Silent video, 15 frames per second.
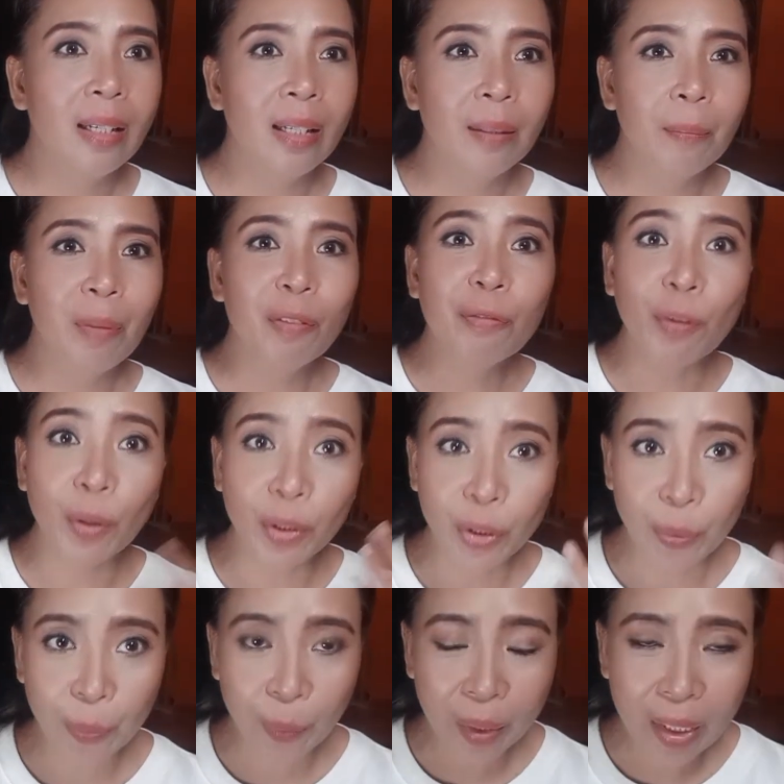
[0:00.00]
before you
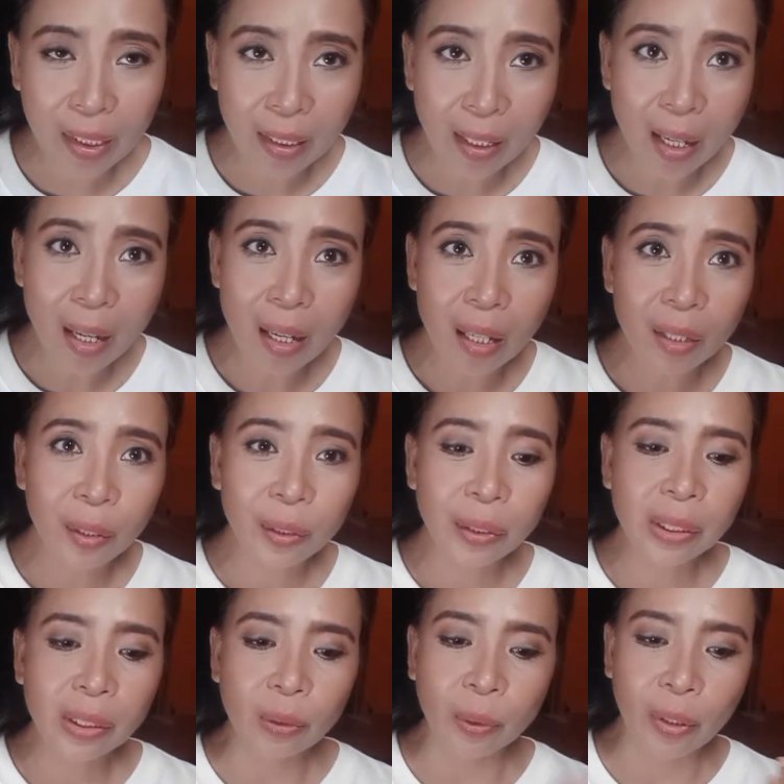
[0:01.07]
work out
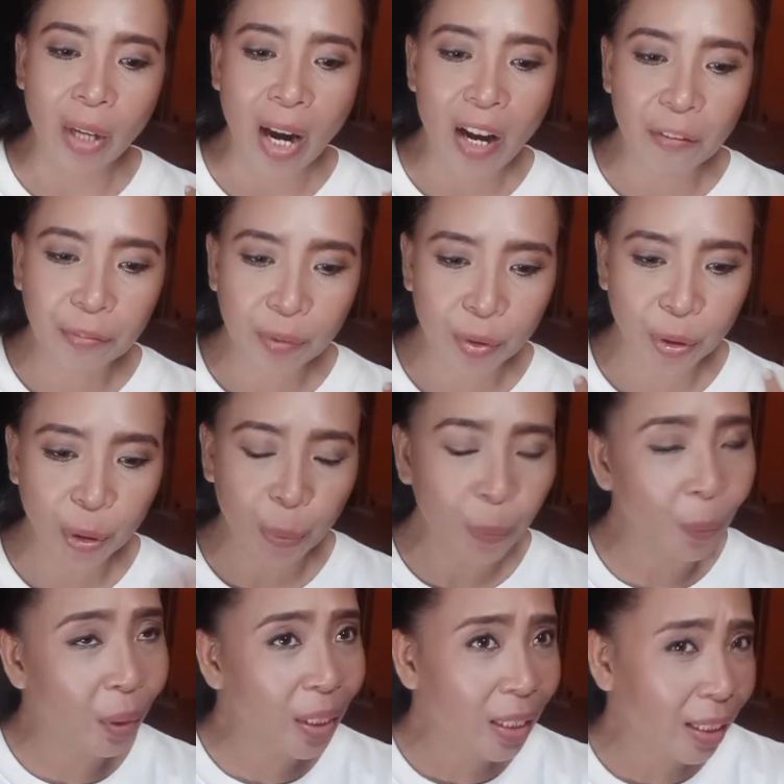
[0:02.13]
or after you
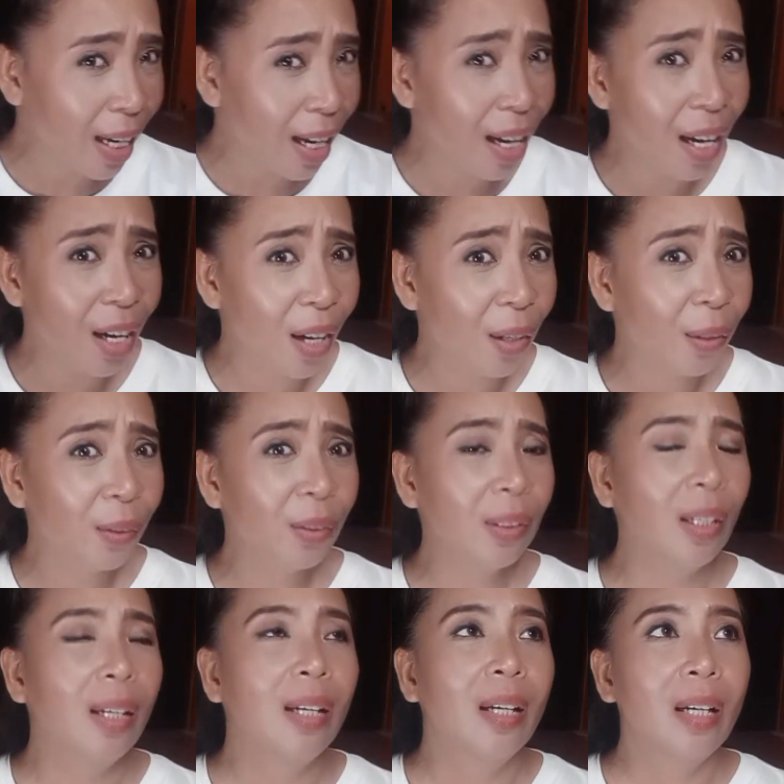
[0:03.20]
work out?
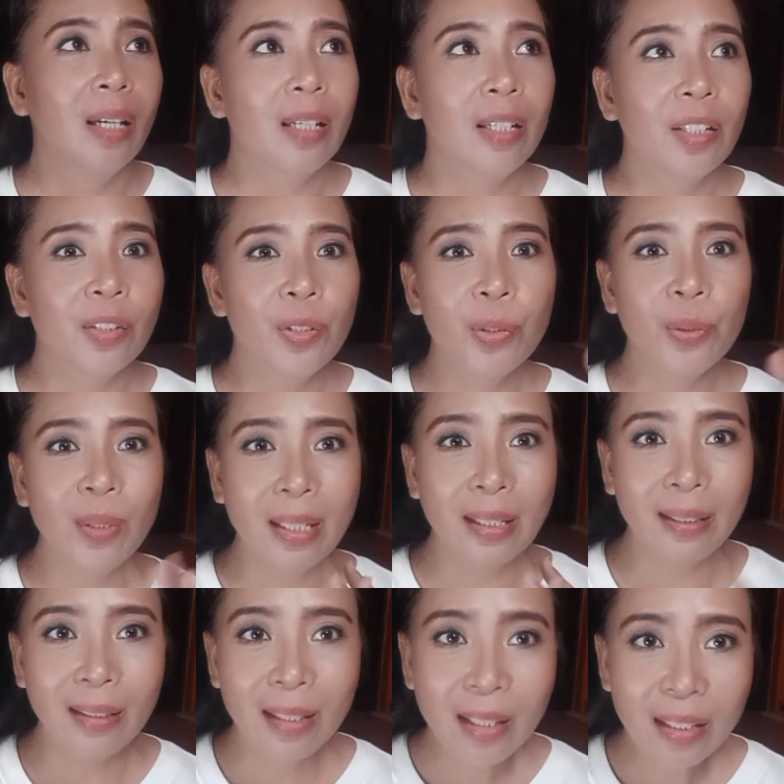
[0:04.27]
During
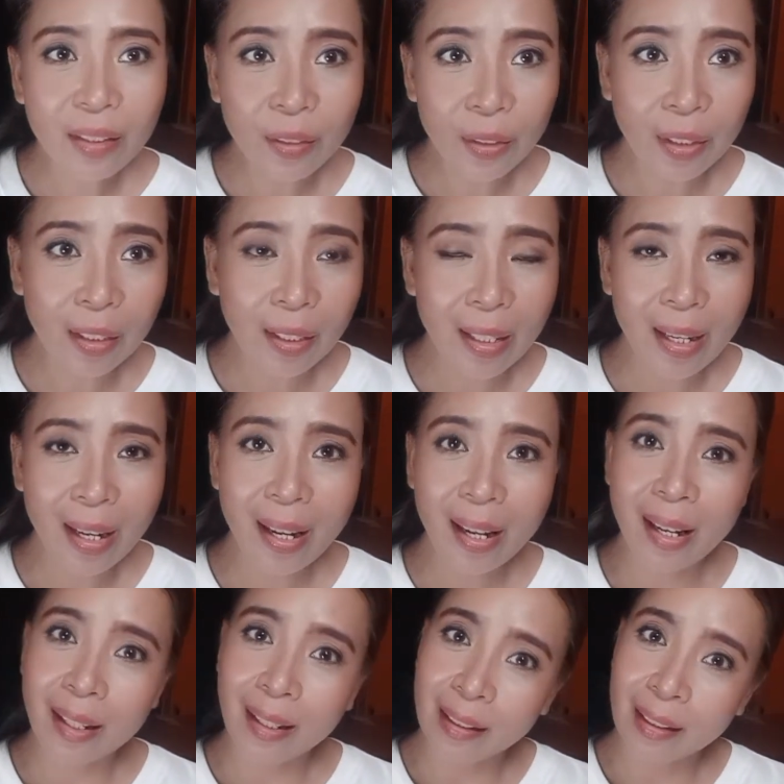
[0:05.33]
dinner,
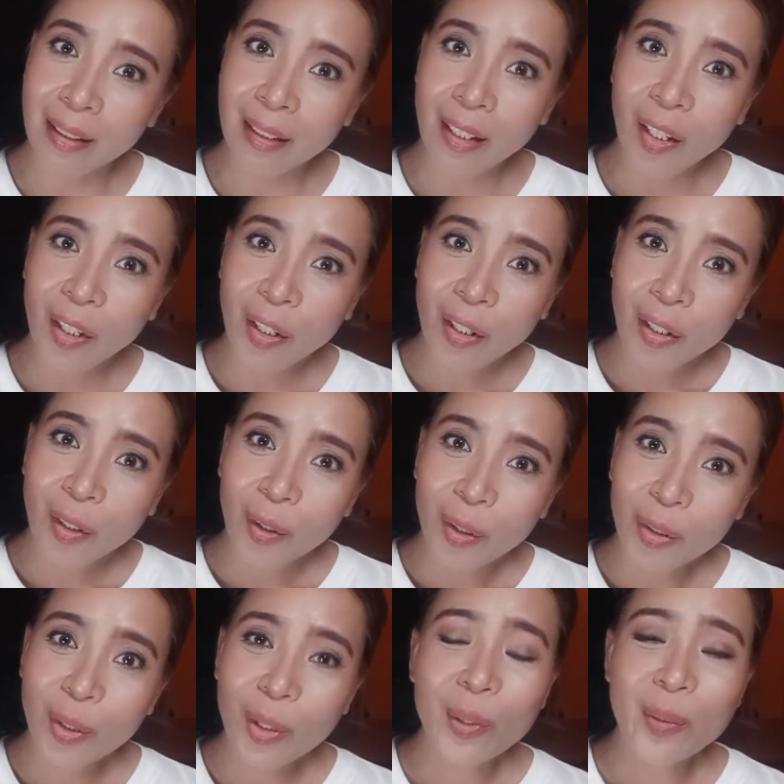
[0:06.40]
and do
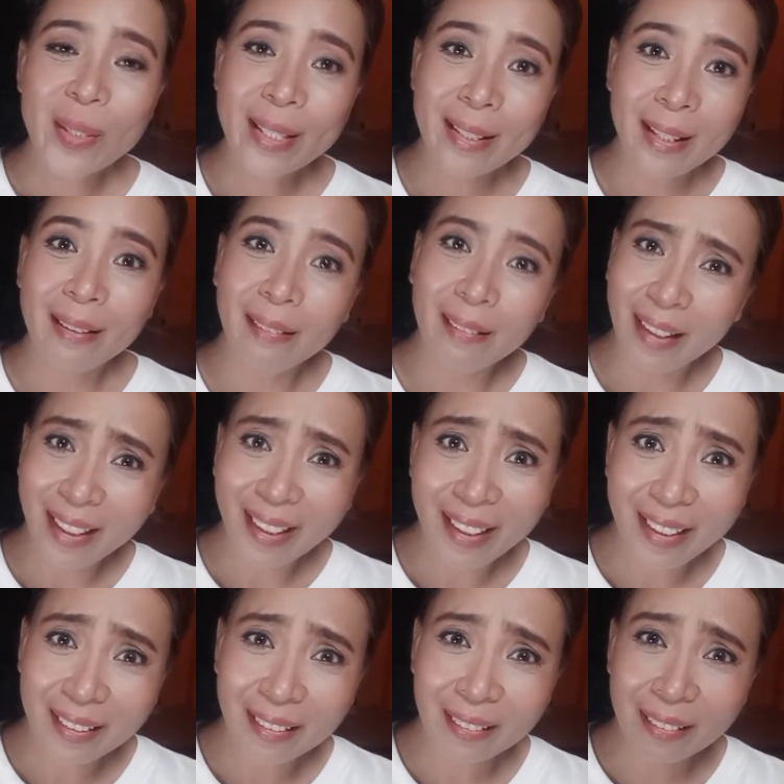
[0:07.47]
you still eat
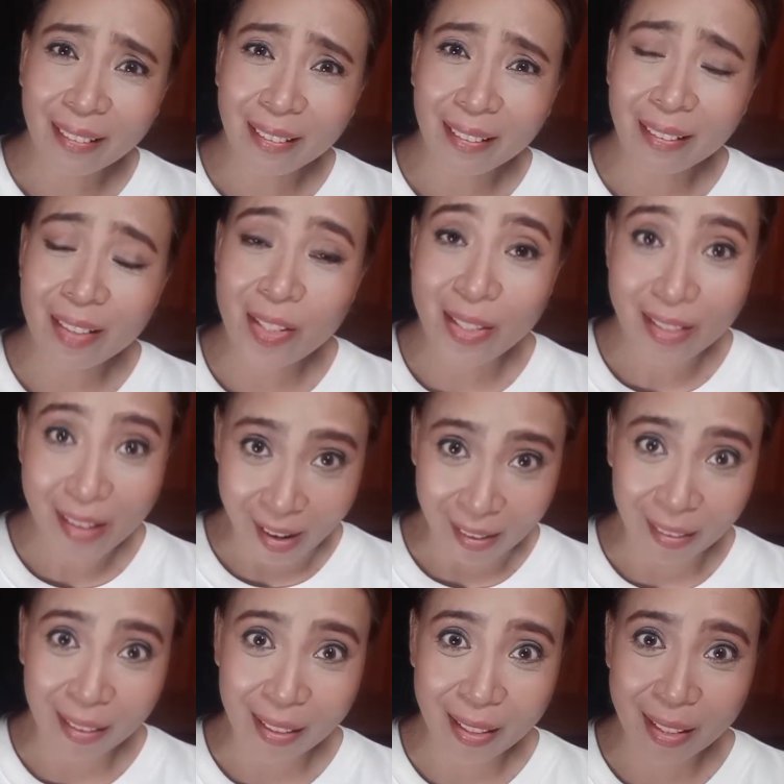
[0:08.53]

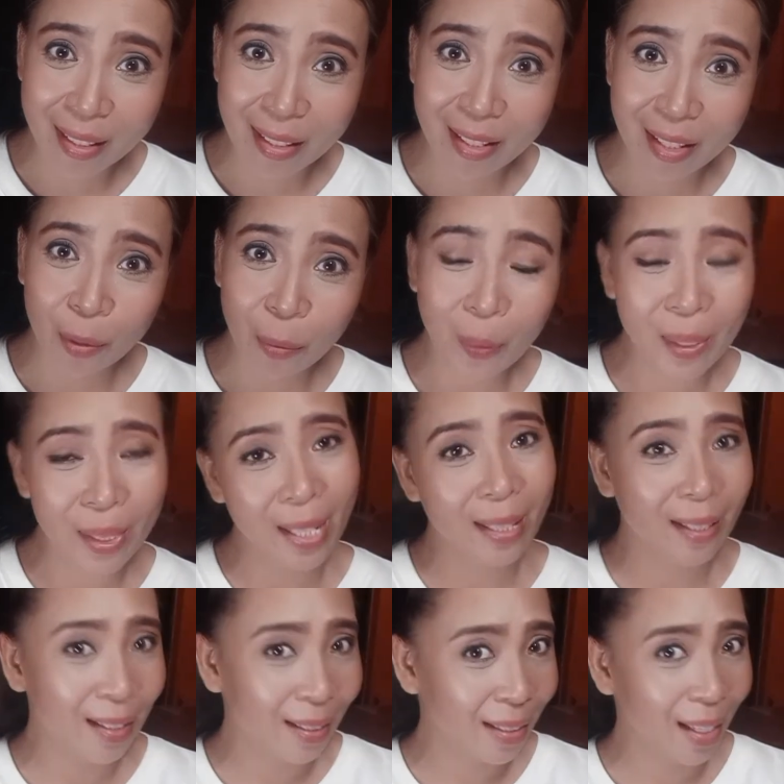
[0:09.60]
snacks within
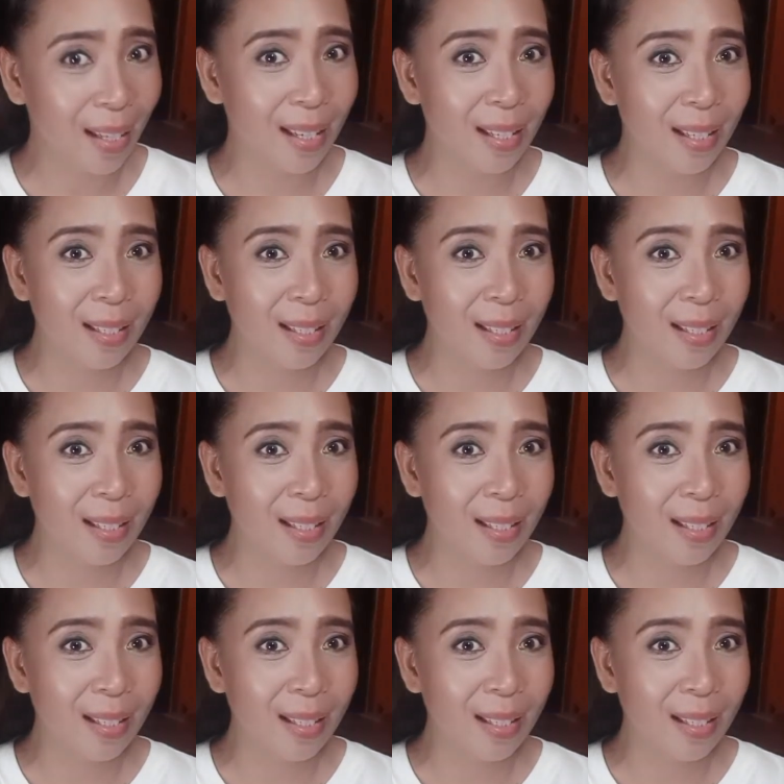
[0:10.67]
a day?